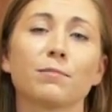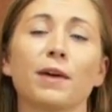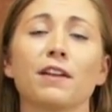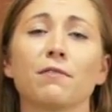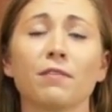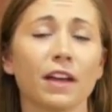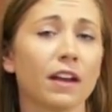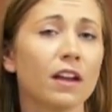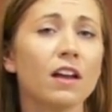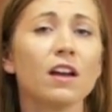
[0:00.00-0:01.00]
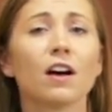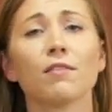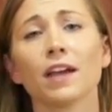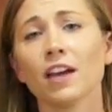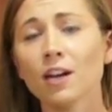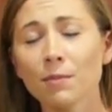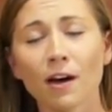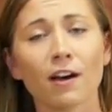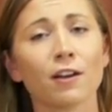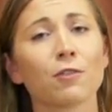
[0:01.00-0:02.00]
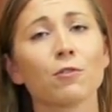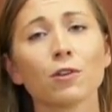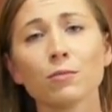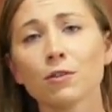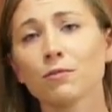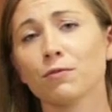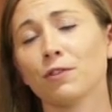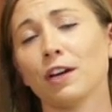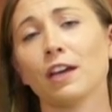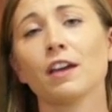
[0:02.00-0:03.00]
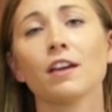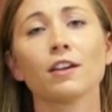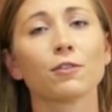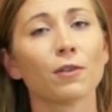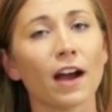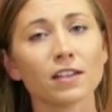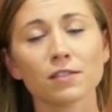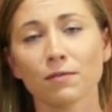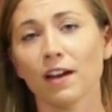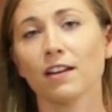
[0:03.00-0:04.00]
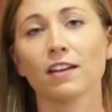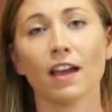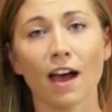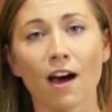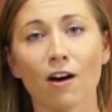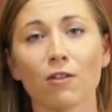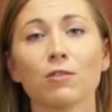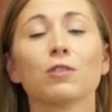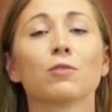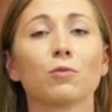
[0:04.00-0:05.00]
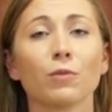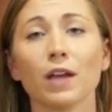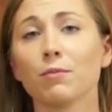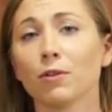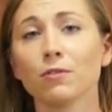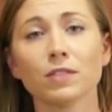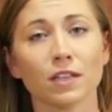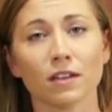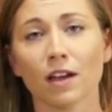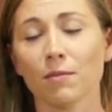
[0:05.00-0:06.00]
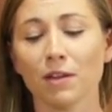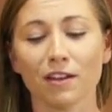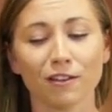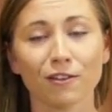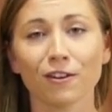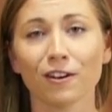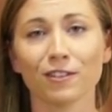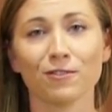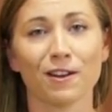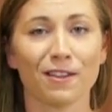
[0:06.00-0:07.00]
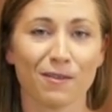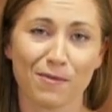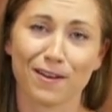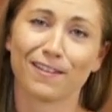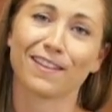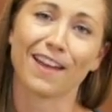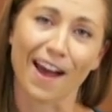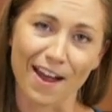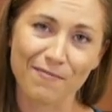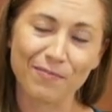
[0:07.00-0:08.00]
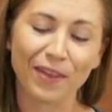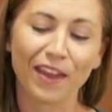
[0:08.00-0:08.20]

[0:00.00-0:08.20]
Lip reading: the benefit of antibiotic, hormone-free, grass-fed cow whey protein. I mean, you couldn't do anything better than that.